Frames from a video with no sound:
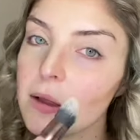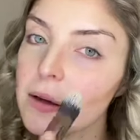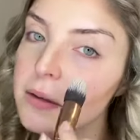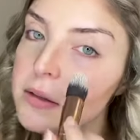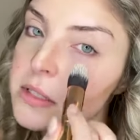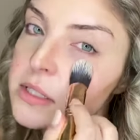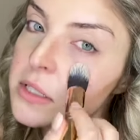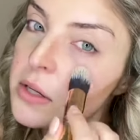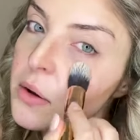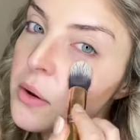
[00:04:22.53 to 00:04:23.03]

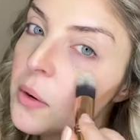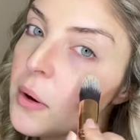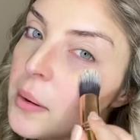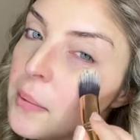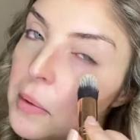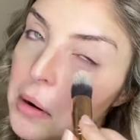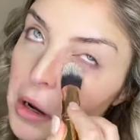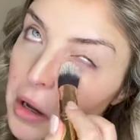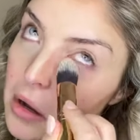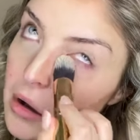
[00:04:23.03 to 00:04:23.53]
So I'm
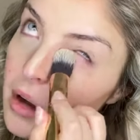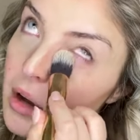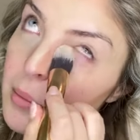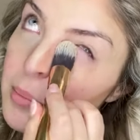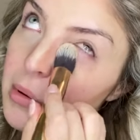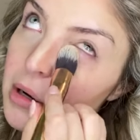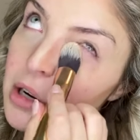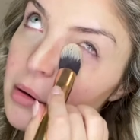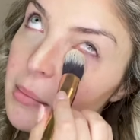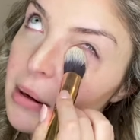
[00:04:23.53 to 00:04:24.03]
gonna go up
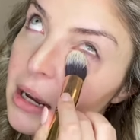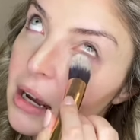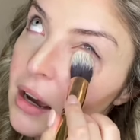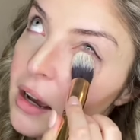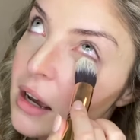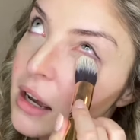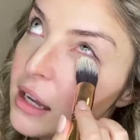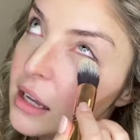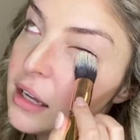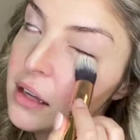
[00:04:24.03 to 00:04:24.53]
under my
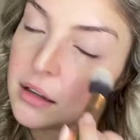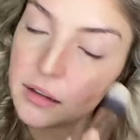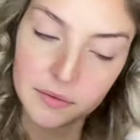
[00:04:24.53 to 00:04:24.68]
eye,